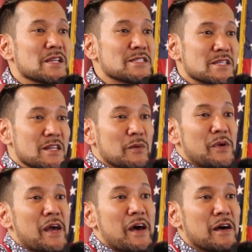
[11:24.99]
let's say that
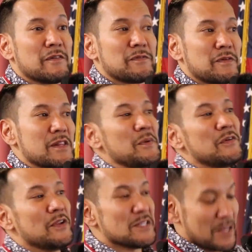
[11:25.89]
we have, let me
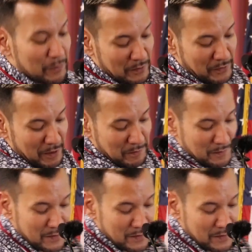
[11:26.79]
give you an example, right?